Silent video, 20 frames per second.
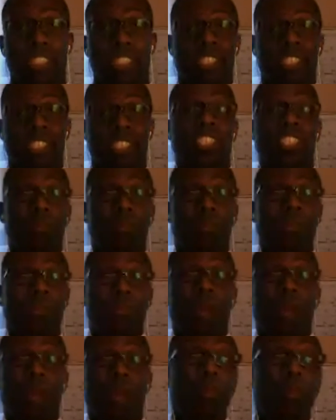a system of
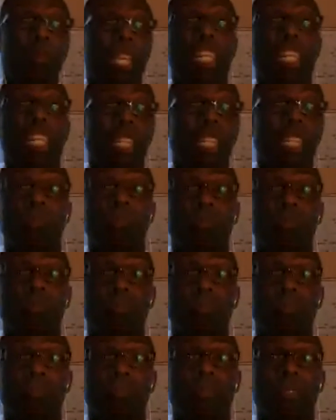fair dealing,
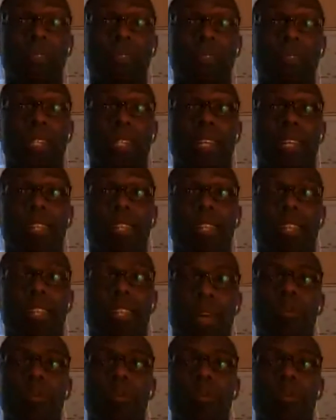then